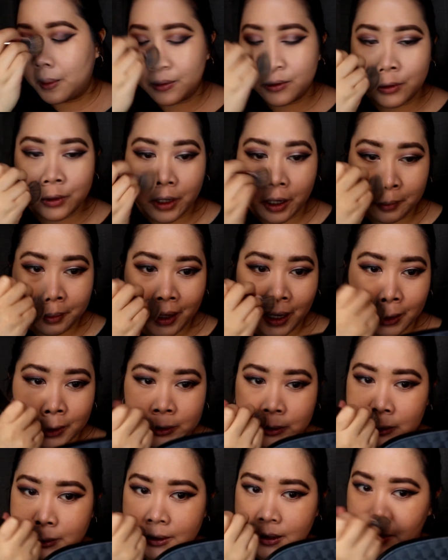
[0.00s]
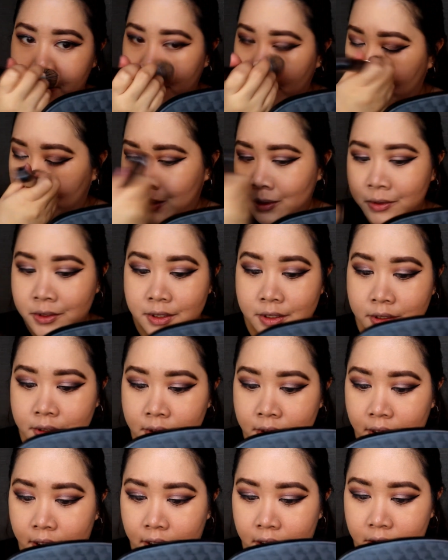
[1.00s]
dry patches on my nose
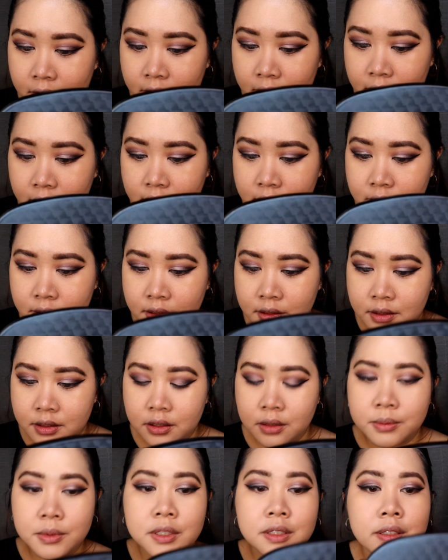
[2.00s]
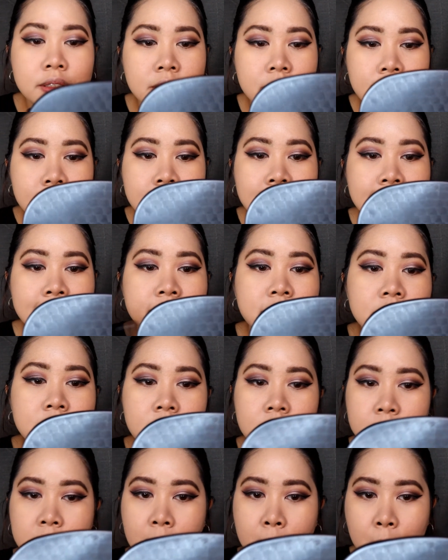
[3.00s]
area. So I'm just gonna add a
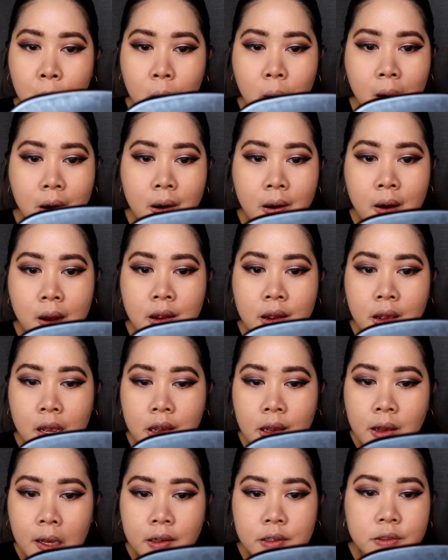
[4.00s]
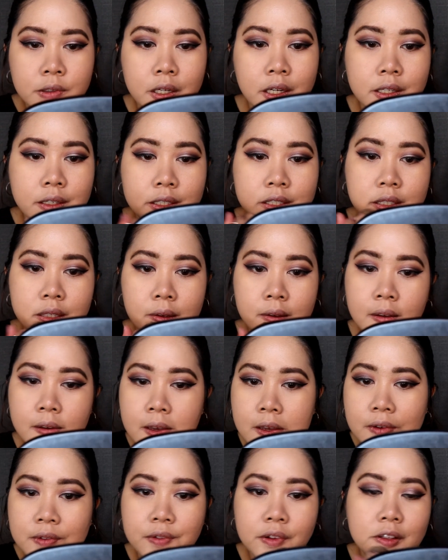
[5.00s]
little bit more, try to see
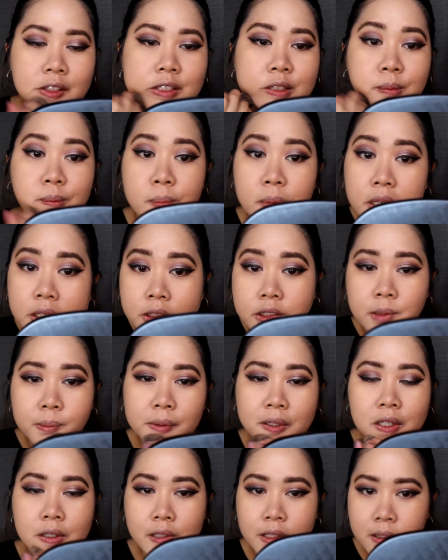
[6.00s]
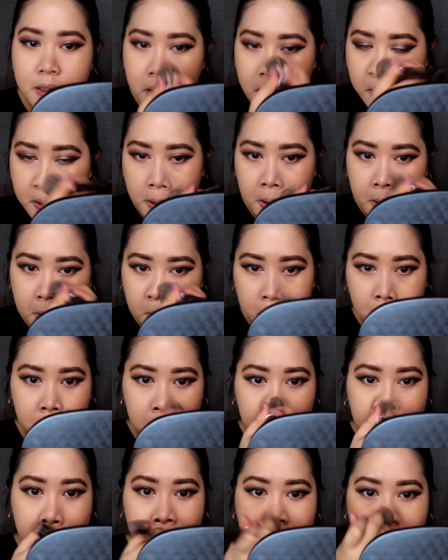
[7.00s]
if it's buildable or
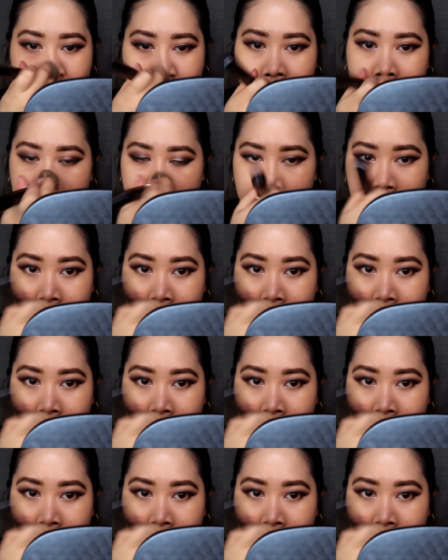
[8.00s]
not.